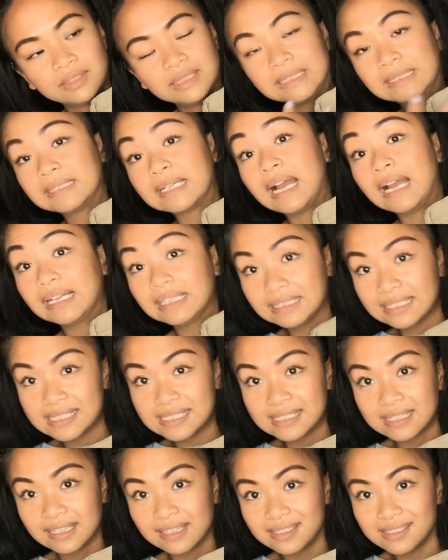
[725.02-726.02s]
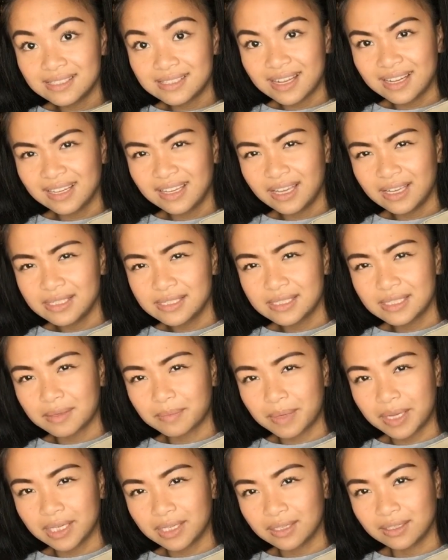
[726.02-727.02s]
style is this, I guess,
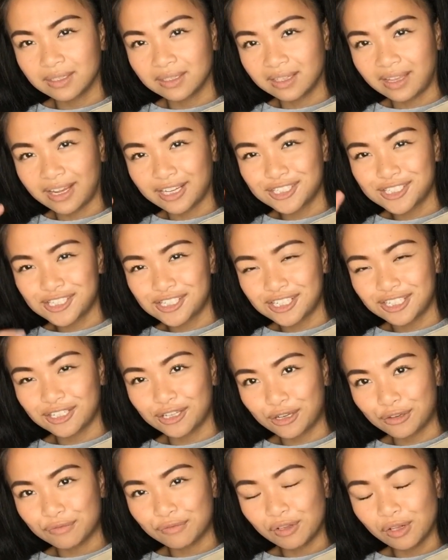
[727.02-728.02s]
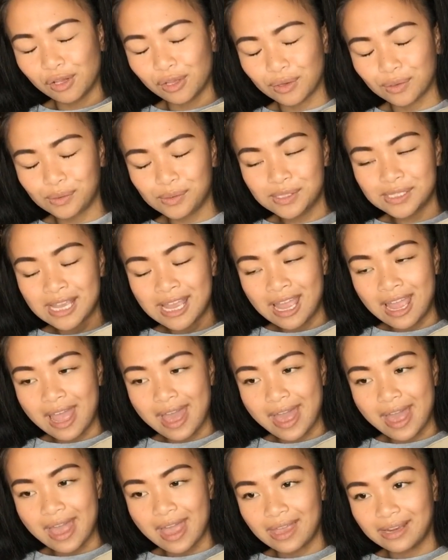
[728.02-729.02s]
in my collection of clothes,
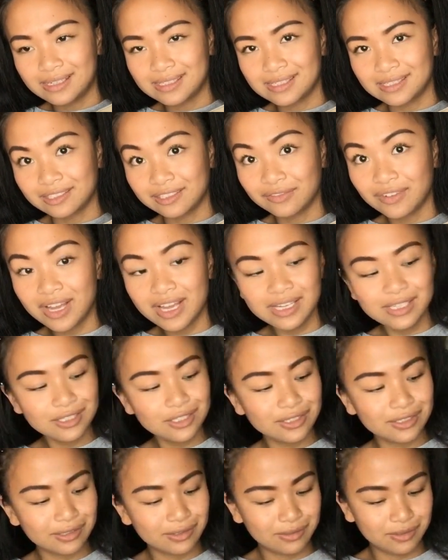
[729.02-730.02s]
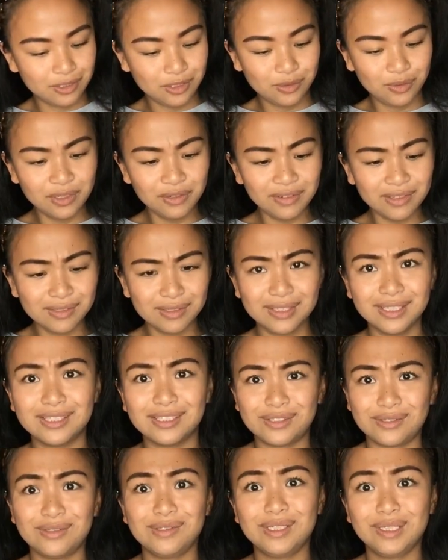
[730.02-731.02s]
and it's Levi's, so it's 25
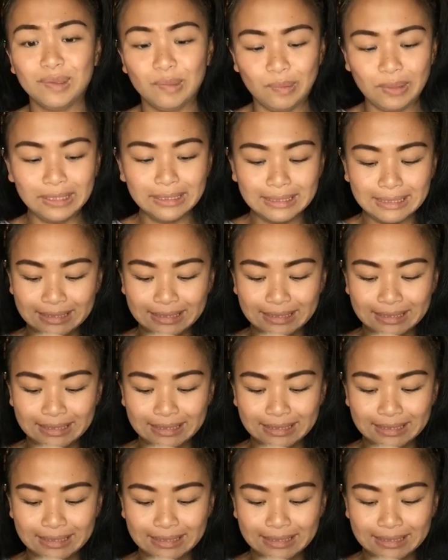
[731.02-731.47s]
cents. So I was like, why